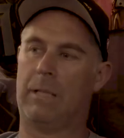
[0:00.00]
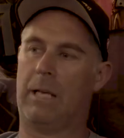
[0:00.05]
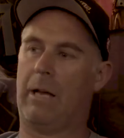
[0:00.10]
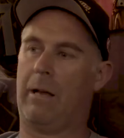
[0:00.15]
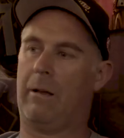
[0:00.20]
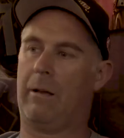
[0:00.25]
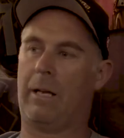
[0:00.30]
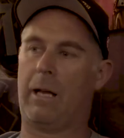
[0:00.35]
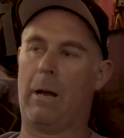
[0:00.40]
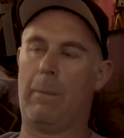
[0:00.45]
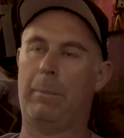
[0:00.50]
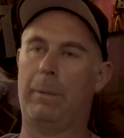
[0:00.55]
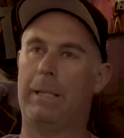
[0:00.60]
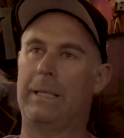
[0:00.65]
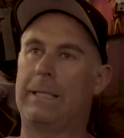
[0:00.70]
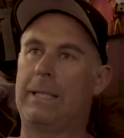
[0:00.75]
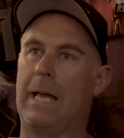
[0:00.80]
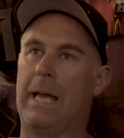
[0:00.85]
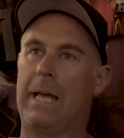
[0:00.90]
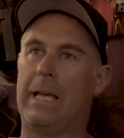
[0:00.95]
a couple of
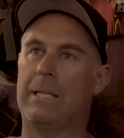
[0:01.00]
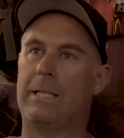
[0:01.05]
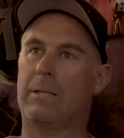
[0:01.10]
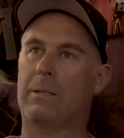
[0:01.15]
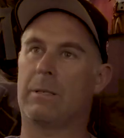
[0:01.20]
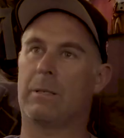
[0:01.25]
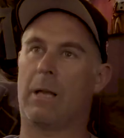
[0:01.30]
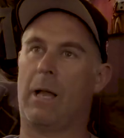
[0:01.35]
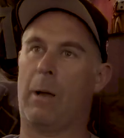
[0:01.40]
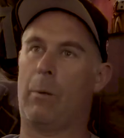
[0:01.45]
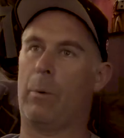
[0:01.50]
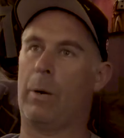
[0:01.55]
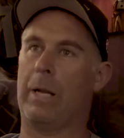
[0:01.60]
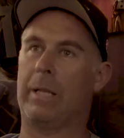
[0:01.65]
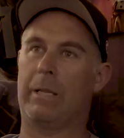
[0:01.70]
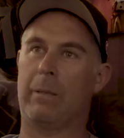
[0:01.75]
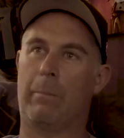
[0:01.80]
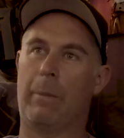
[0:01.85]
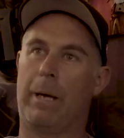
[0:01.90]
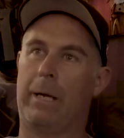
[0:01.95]
days, I went at
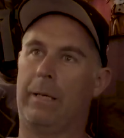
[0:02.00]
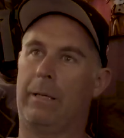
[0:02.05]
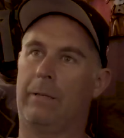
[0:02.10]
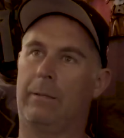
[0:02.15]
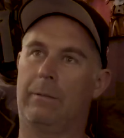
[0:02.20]
the bike